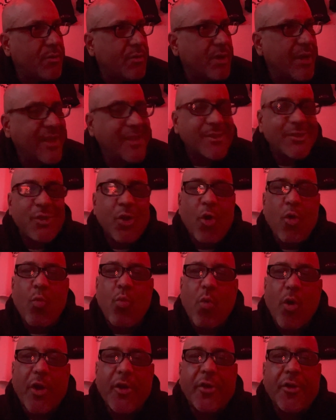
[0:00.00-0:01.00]
it's no
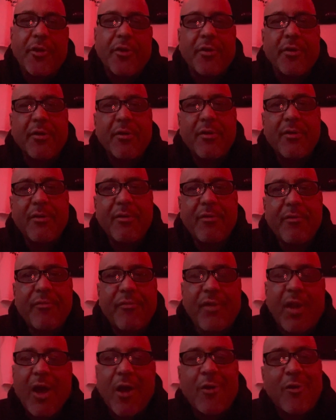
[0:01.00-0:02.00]
wonder
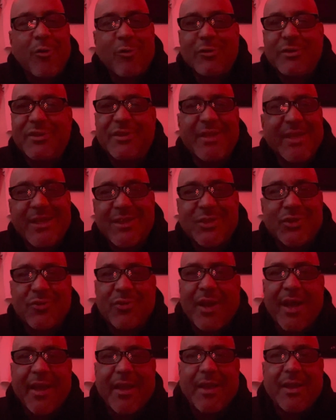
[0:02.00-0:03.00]
Flaco dissed you
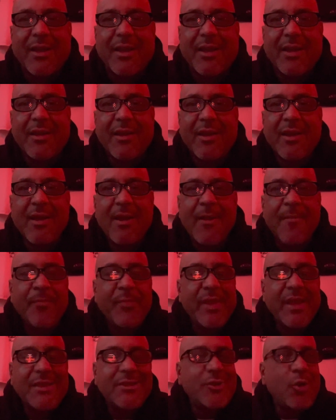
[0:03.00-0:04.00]
like he did.
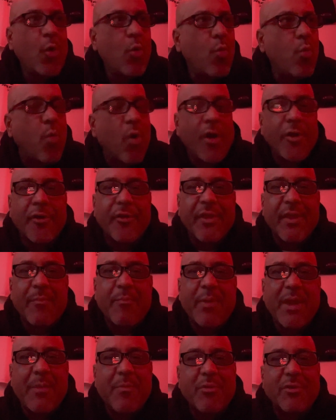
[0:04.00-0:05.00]
It's no wonder that
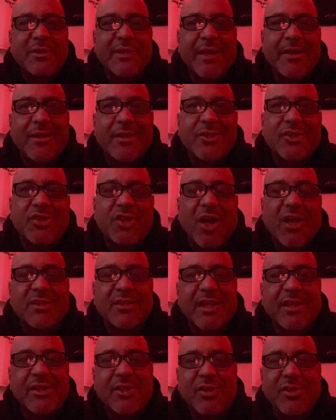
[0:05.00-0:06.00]
people take the shots
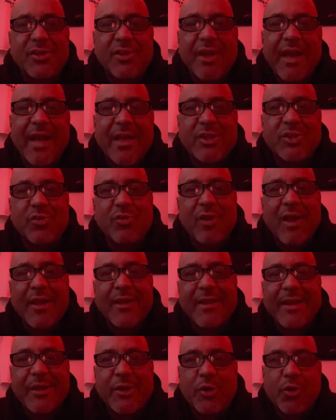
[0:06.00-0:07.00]
at you like
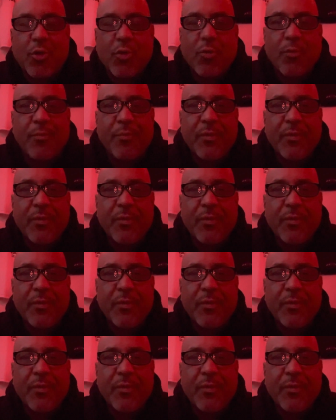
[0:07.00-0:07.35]
they do.